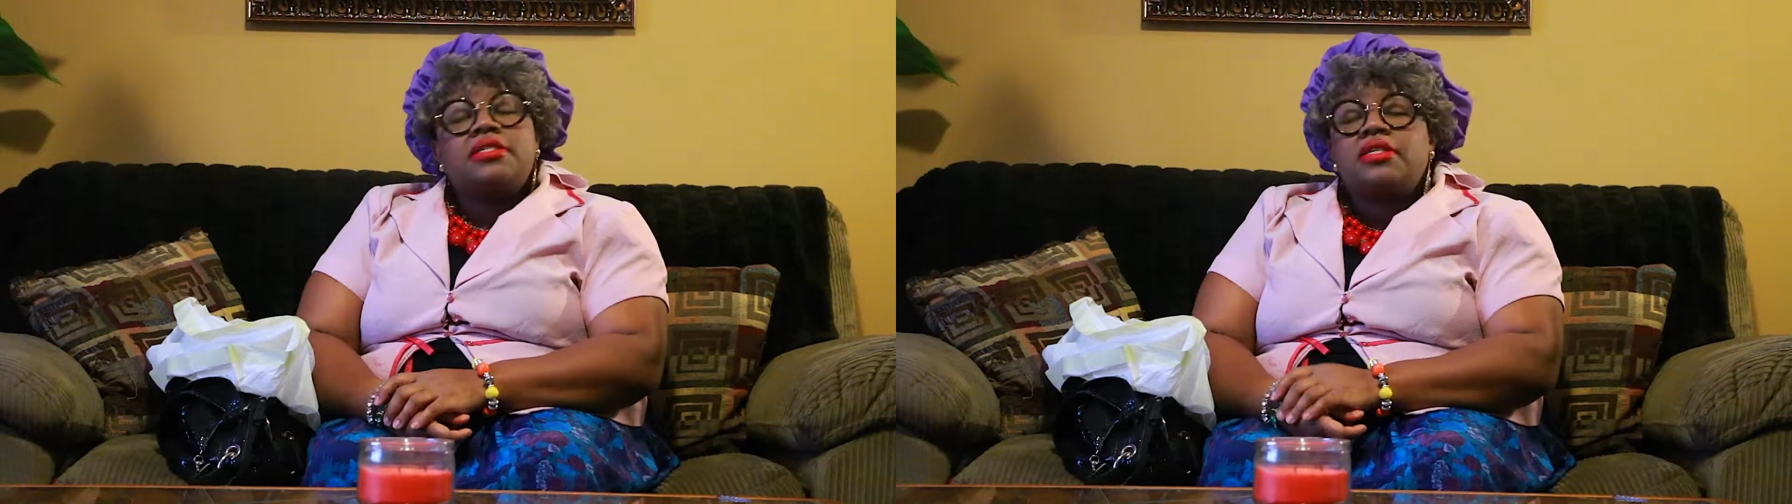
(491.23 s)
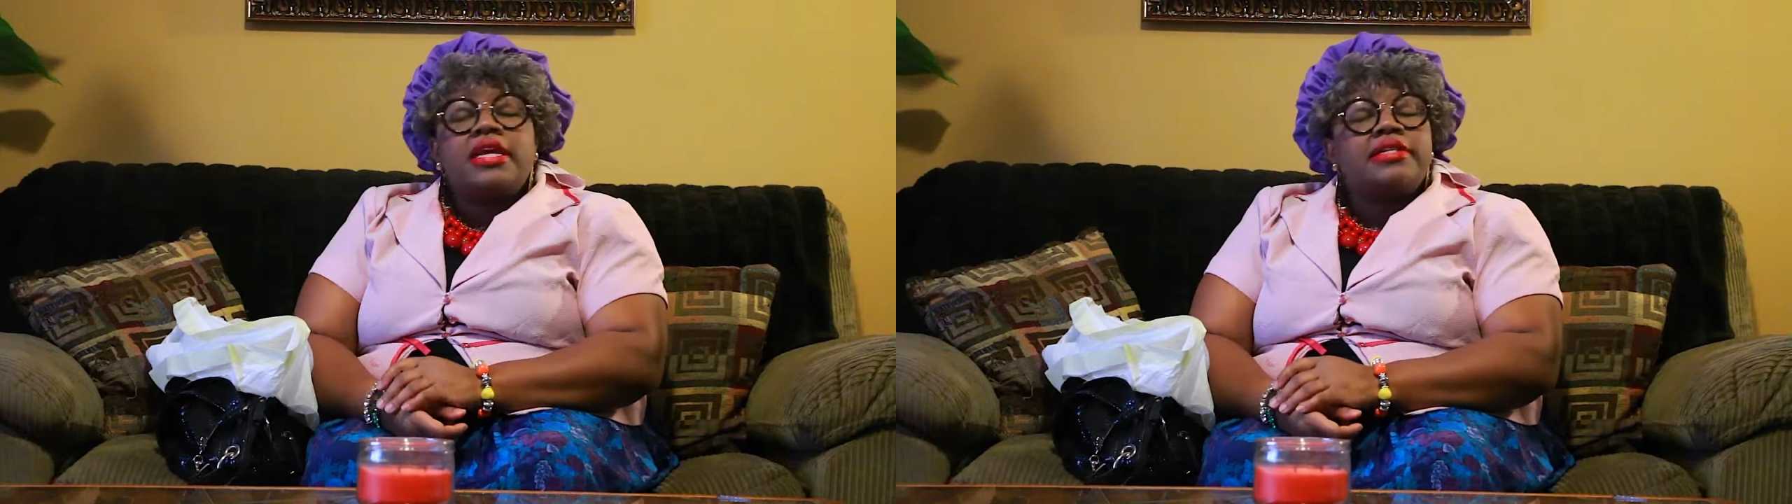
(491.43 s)

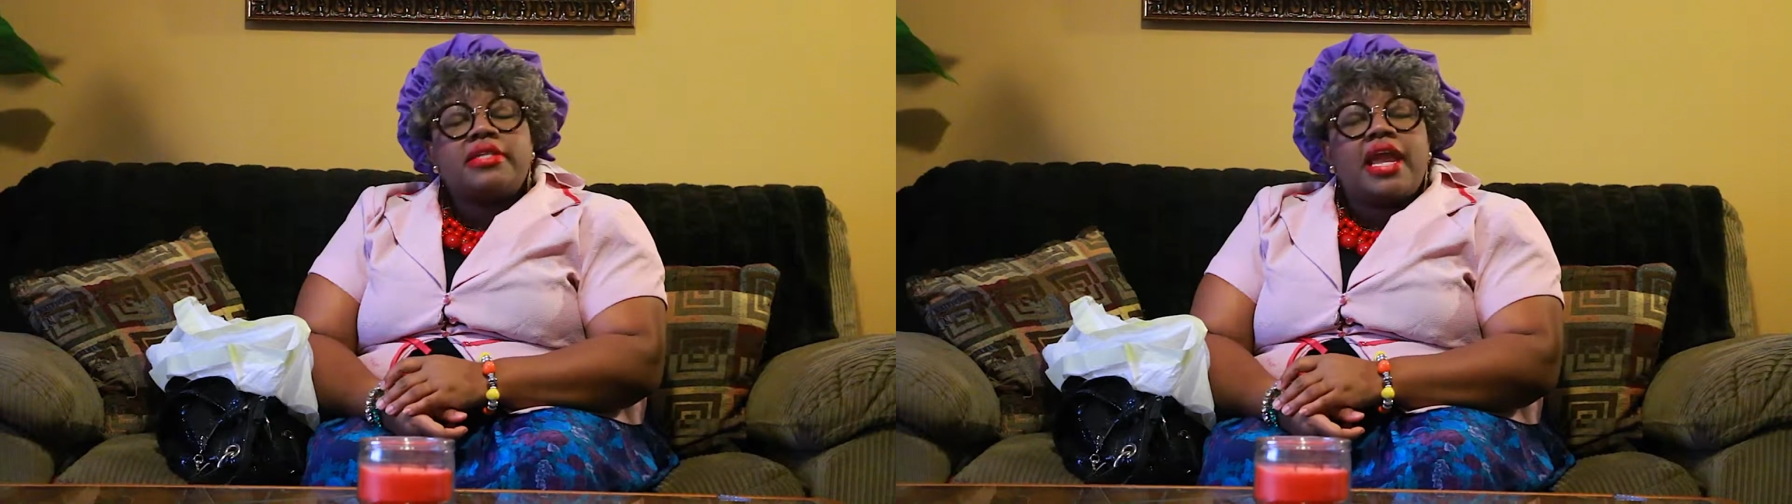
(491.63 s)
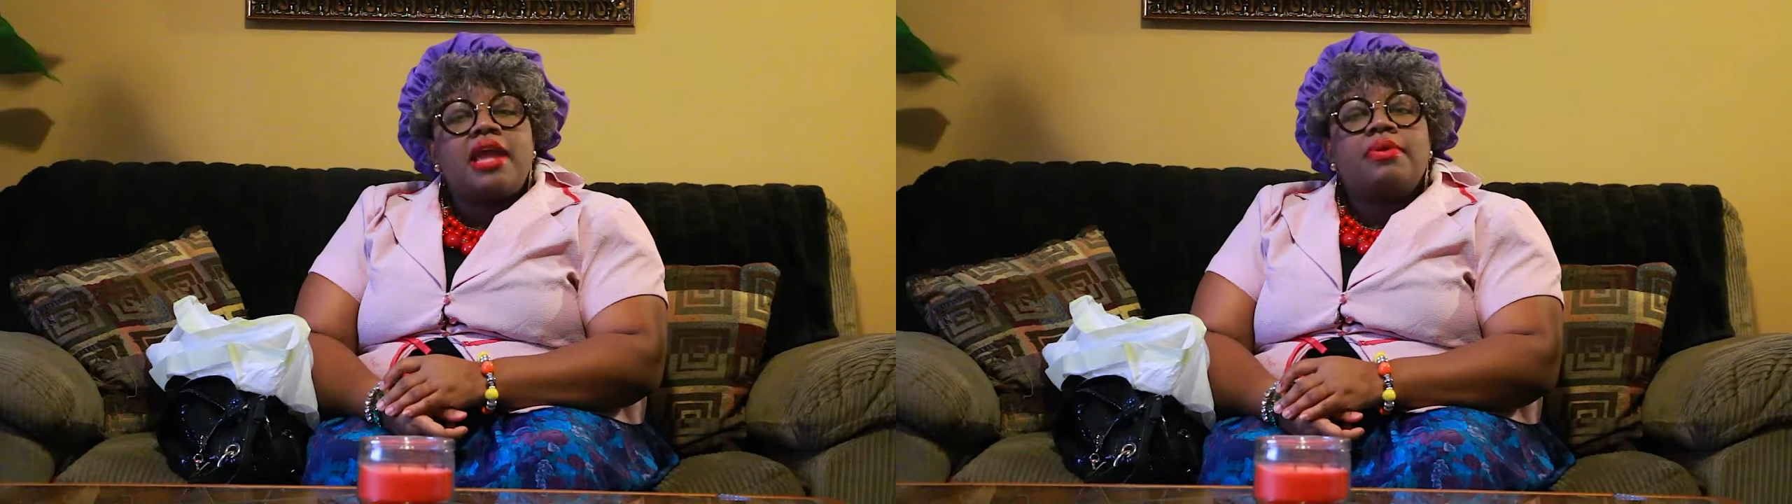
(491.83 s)
get
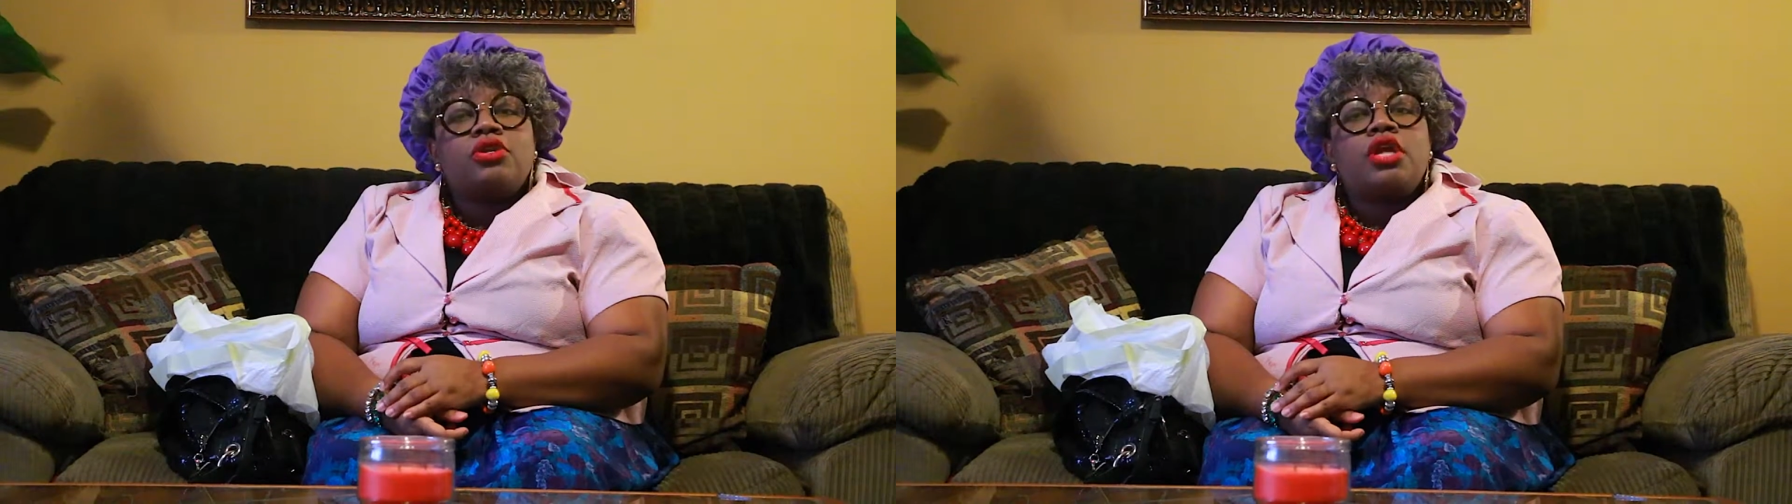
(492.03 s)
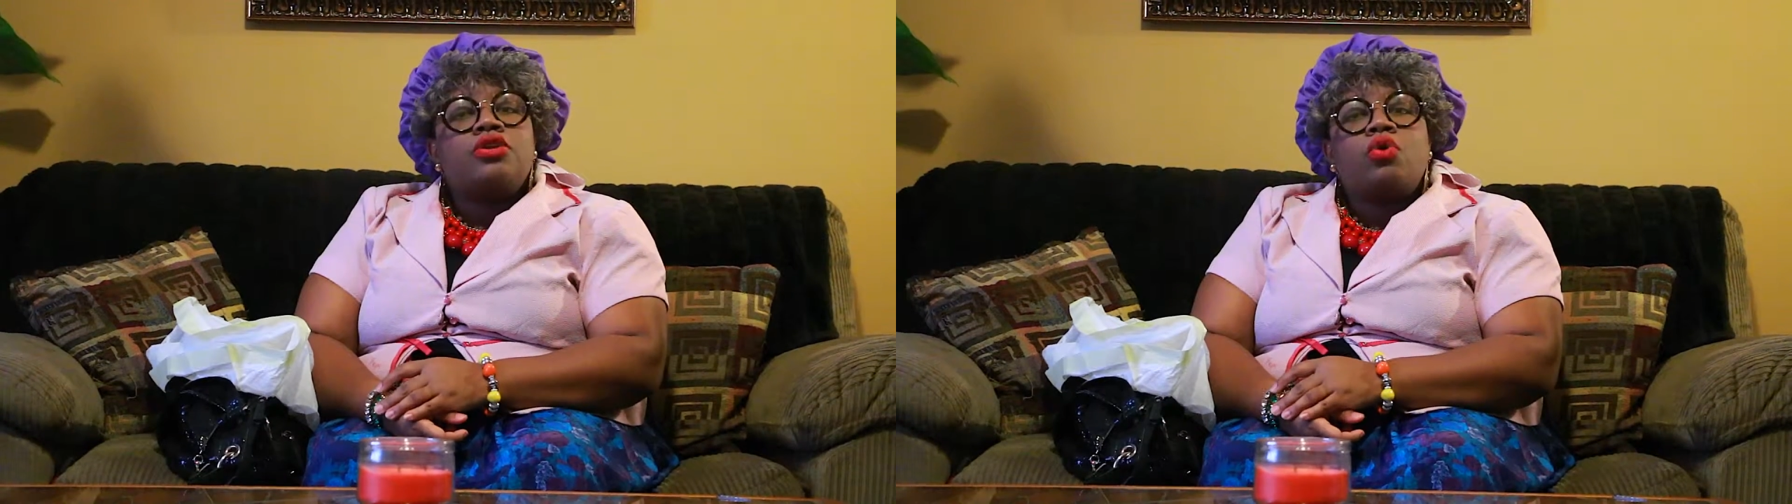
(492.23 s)
saved
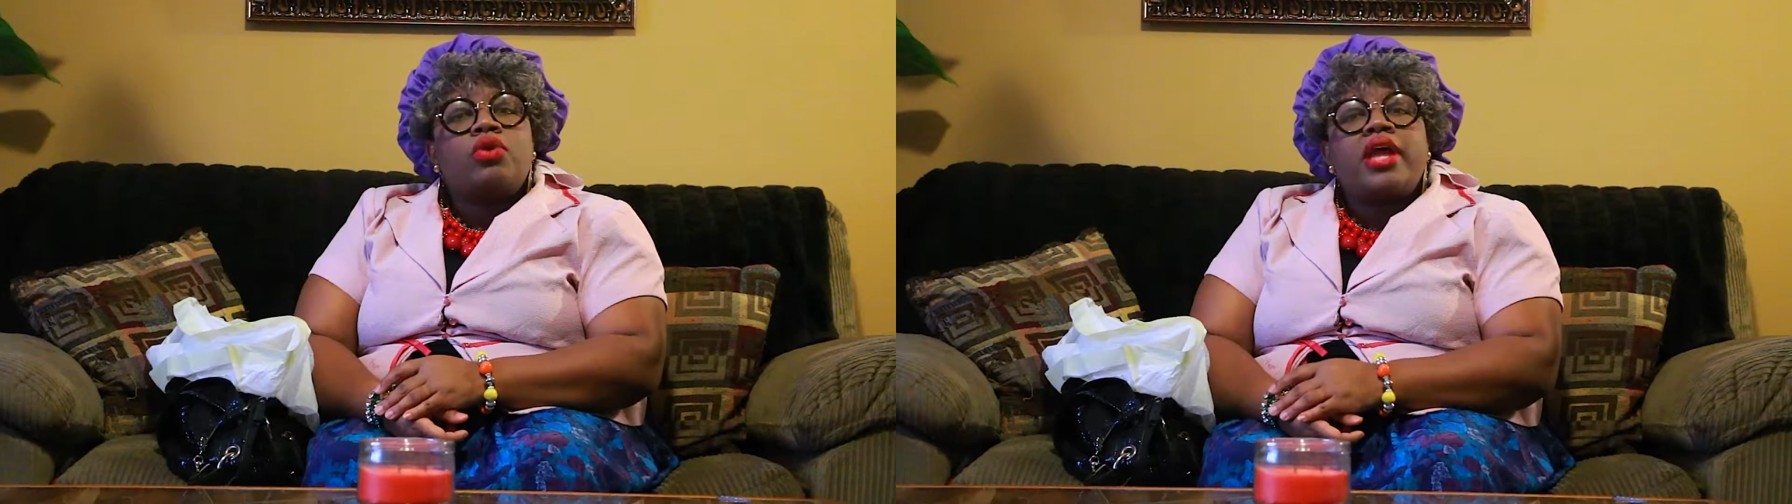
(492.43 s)
and go